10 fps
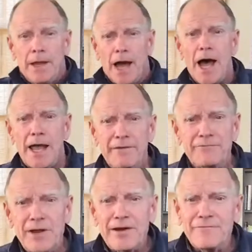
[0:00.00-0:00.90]
I have
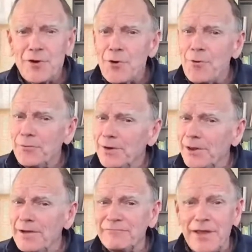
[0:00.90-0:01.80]
never known a
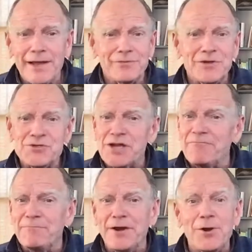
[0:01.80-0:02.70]
love like this. I've
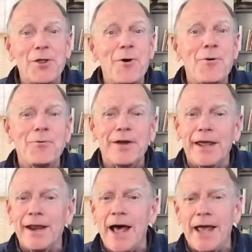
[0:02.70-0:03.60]
been alone
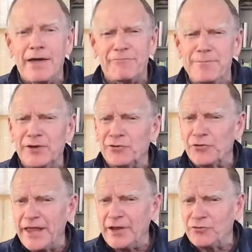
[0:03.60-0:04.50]
and I have missed
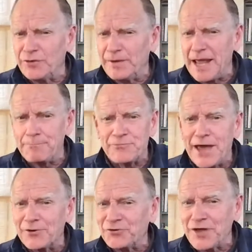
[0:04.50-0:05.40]
things and kept
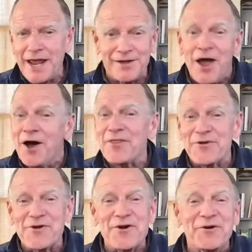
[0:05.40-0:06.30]
out of sight. Other
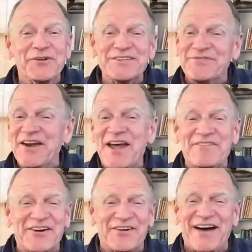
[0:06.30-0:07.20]
girls were
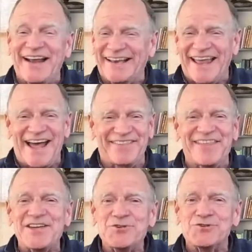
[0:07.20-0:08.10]
never quite like
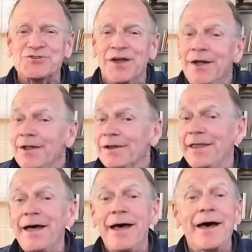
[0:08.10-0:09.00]
this.
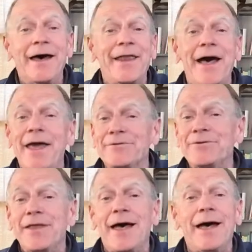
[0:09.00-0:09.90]
Na na
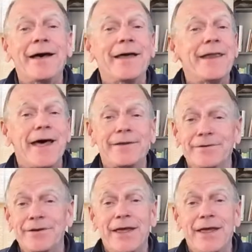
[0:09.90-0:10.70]
na na na.